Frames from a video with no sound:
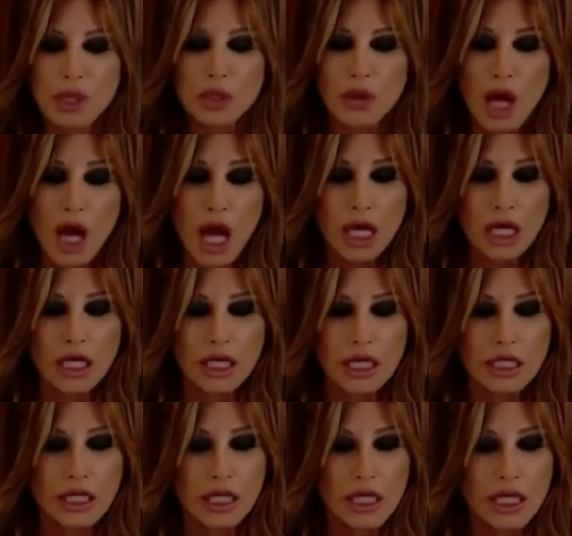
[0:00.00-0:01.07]
is a master
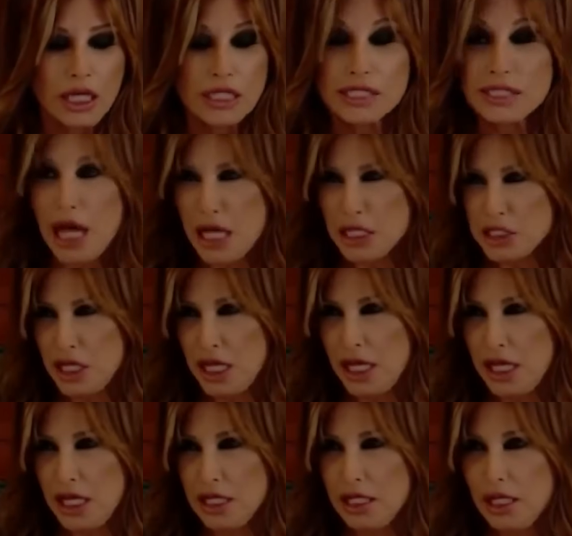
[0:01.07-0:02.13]
of
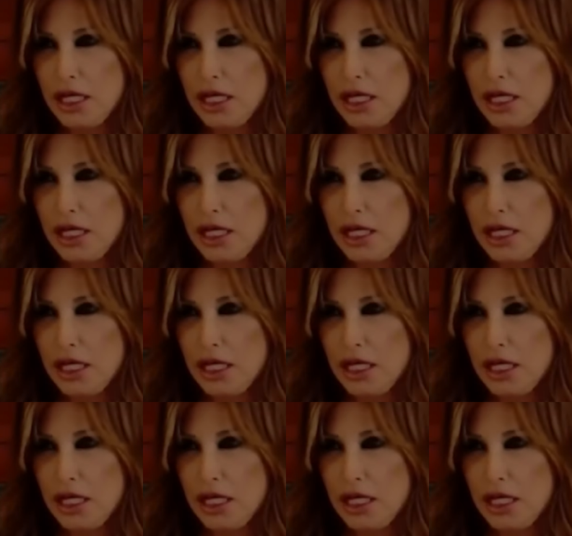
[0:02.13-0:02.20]
compartmentalization.